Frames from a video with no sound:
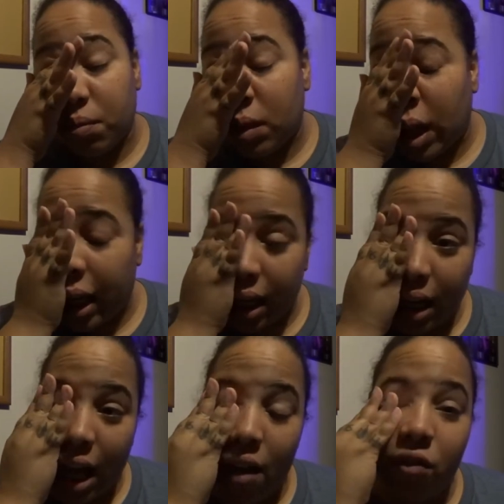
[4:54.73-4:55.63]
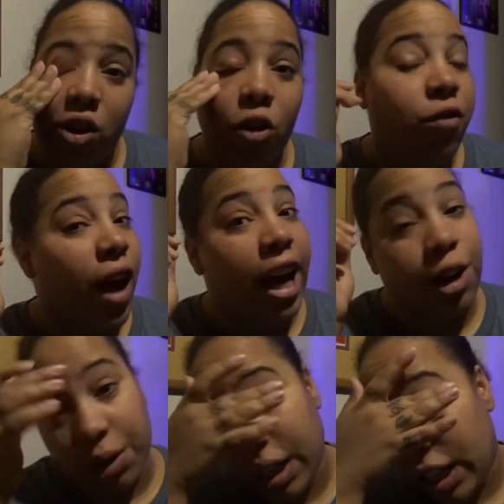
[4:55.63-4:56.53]
He can have low-fat
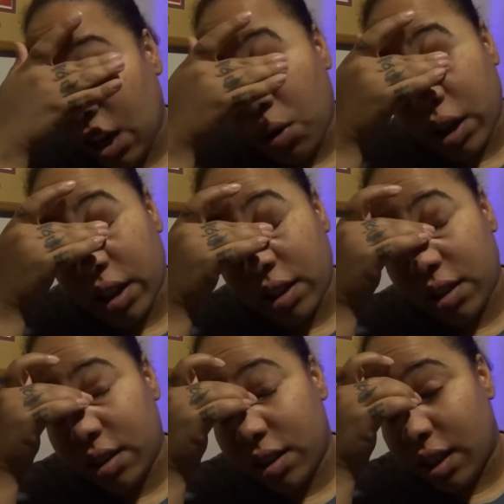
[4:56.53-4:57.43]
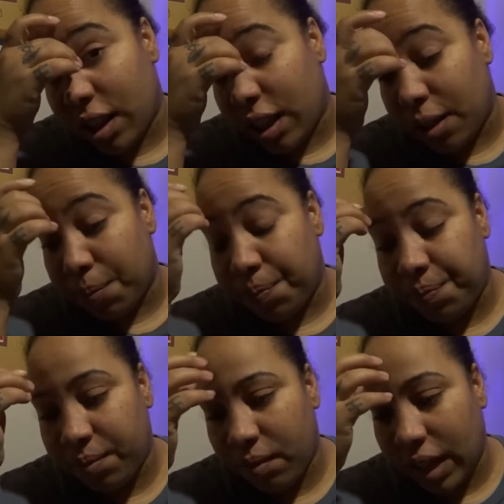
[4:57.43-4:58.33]
Greek yogurt.
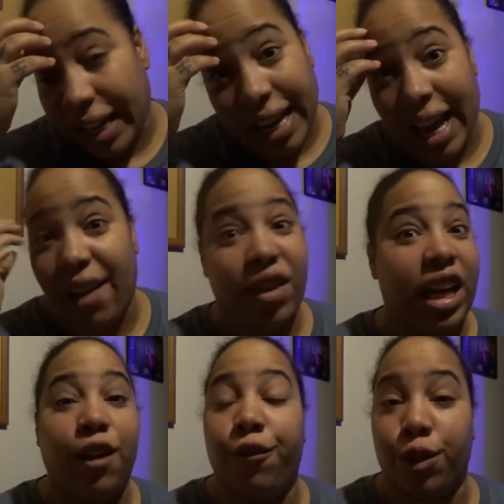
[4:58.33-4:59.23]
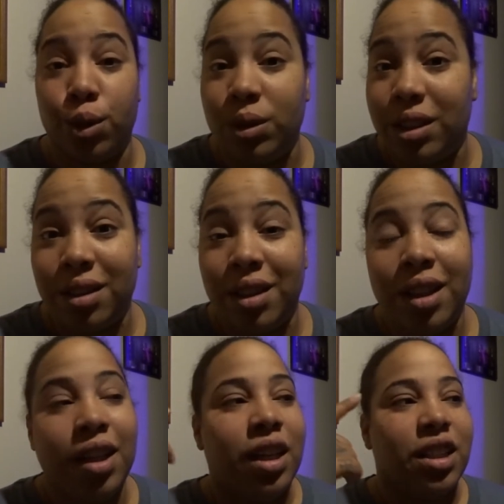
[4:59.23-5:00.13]
He can have any fruit.
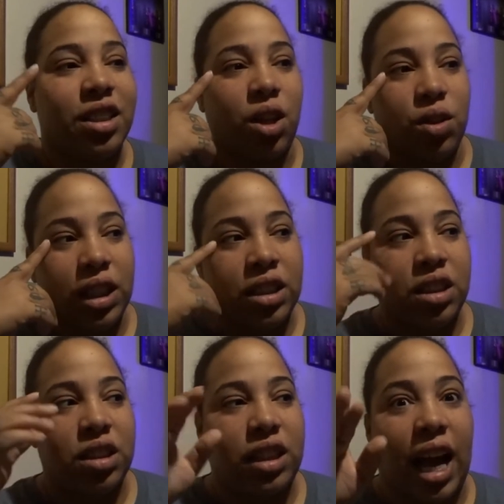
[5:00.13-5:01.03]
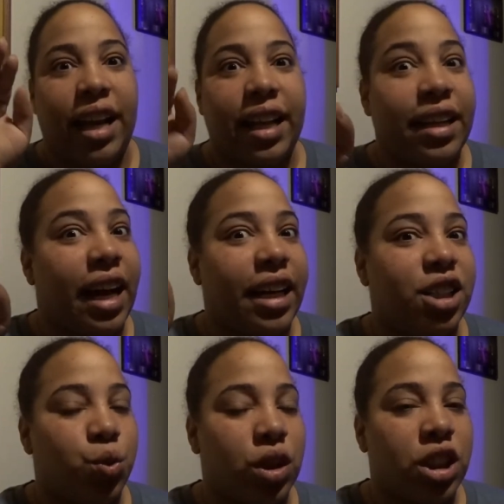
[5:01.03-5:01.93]
So this diet, that diet
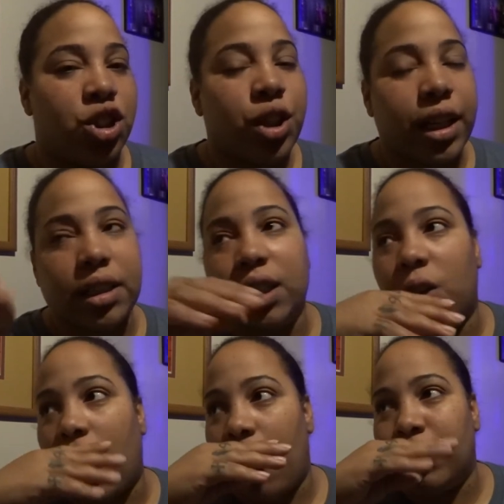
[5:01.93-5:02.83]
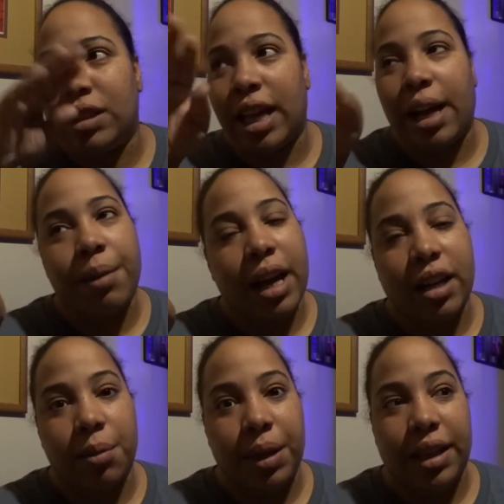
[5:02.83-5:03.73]
is really strict. So I was like, I'm not
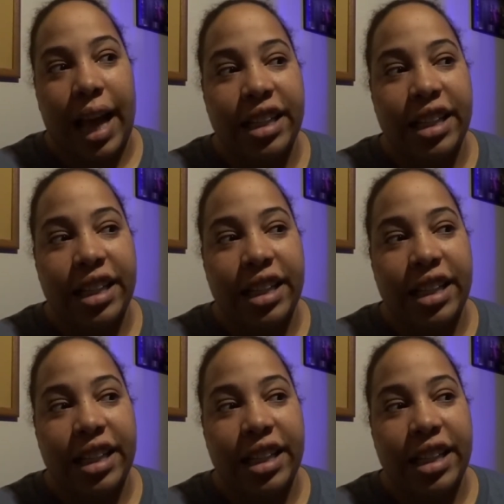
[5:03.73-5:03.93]
going to be that